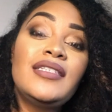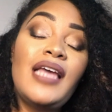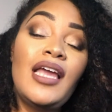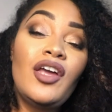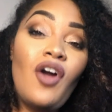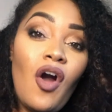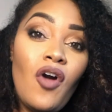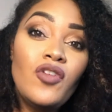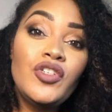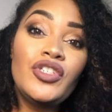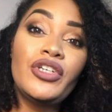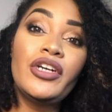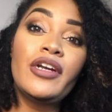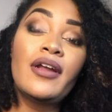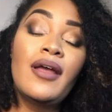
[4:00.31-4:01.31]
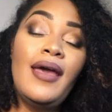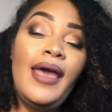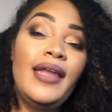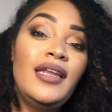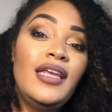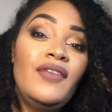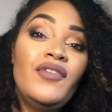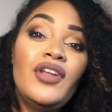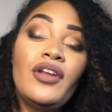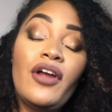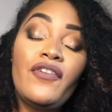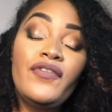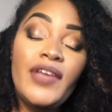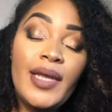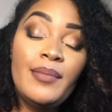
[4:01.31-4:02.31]
a culture, and even in our
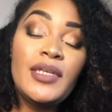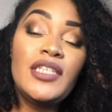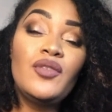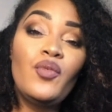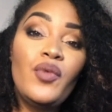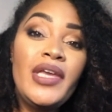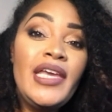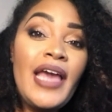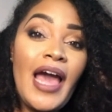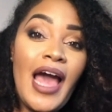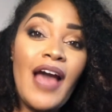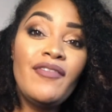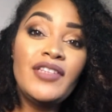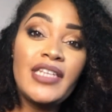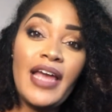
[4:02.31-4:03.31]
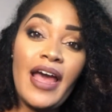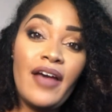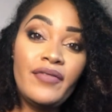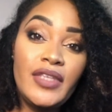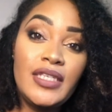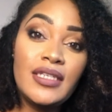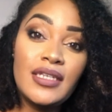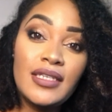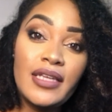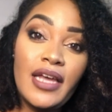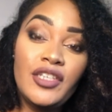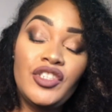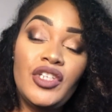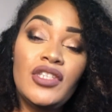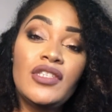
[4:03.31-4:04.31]
families, we have to have these
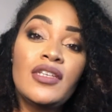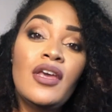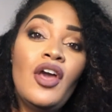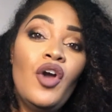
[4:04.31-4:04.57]
discussions.